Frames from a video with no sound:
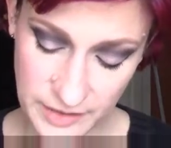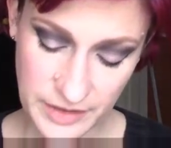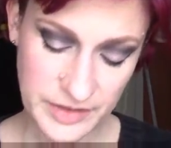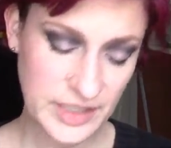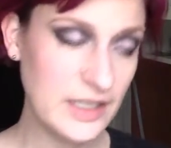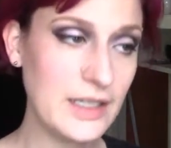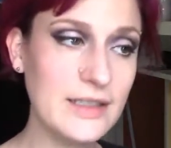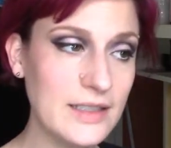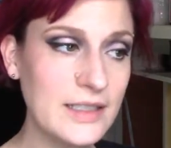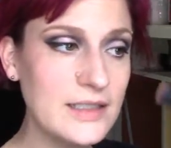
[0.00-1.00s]
what I was thinking
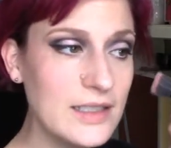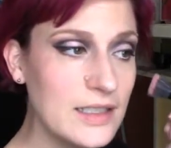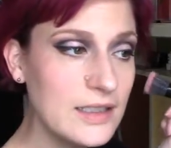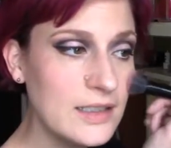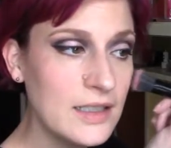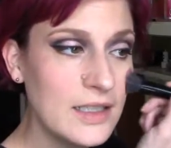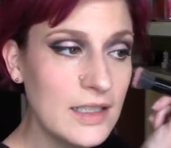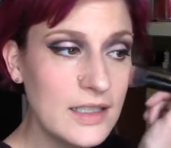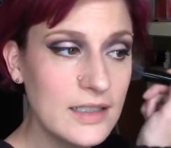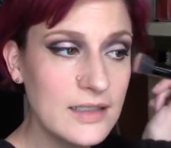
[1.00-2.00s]
because, like I said,
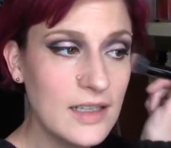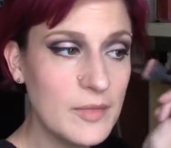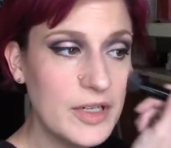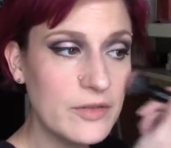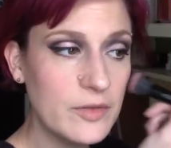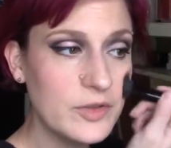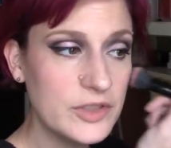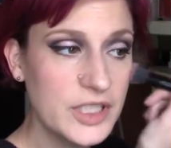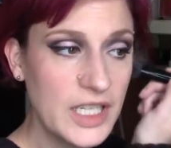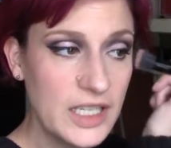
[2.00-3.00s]
it's not my normal
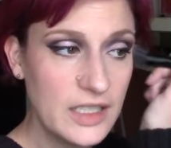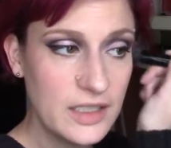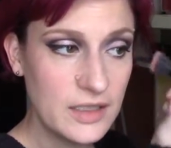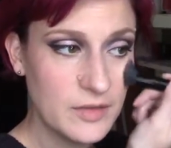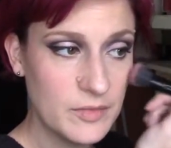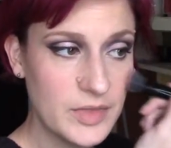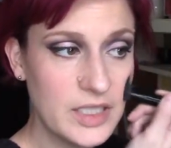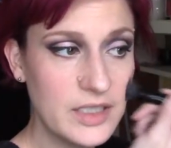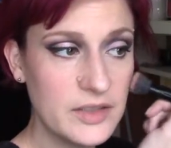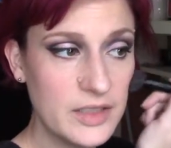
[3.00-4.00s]
shade, but
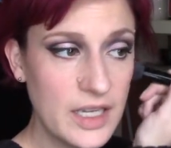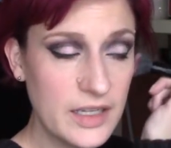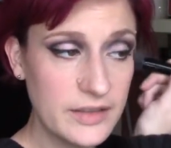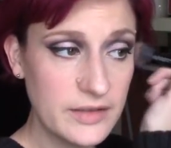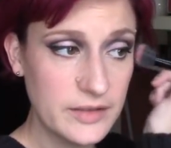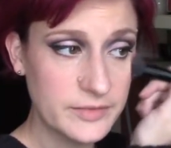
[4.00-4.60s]
it is nice.